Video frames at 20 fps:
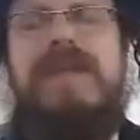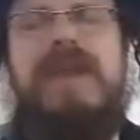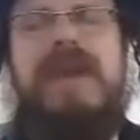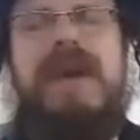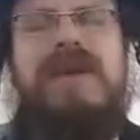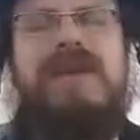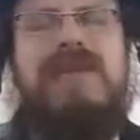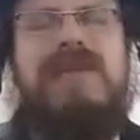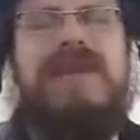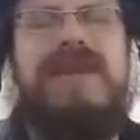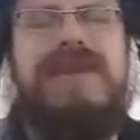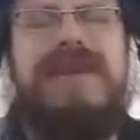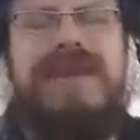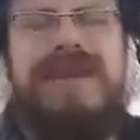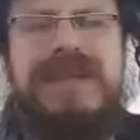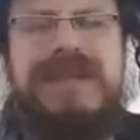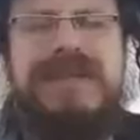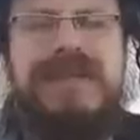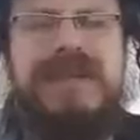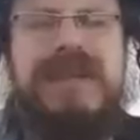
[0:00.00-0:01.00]
How good it
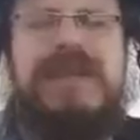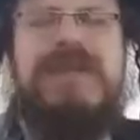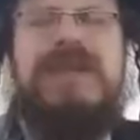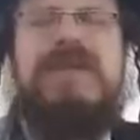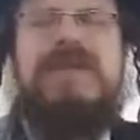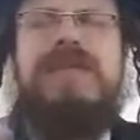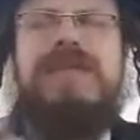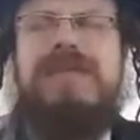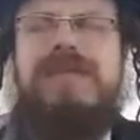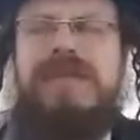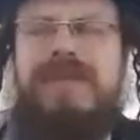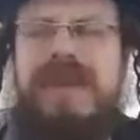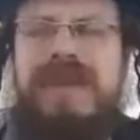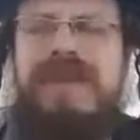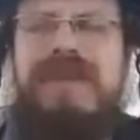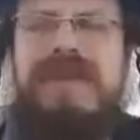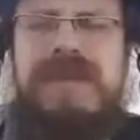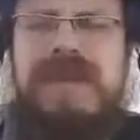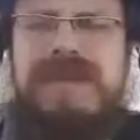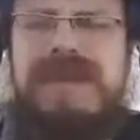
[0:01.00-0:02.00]
is when
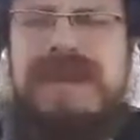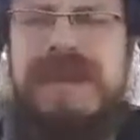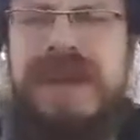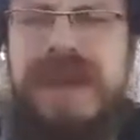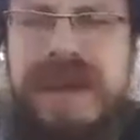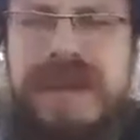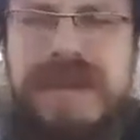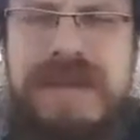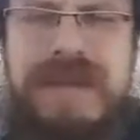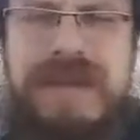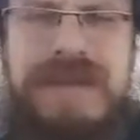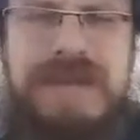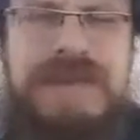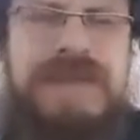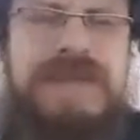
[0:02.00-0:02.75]
brethren are together.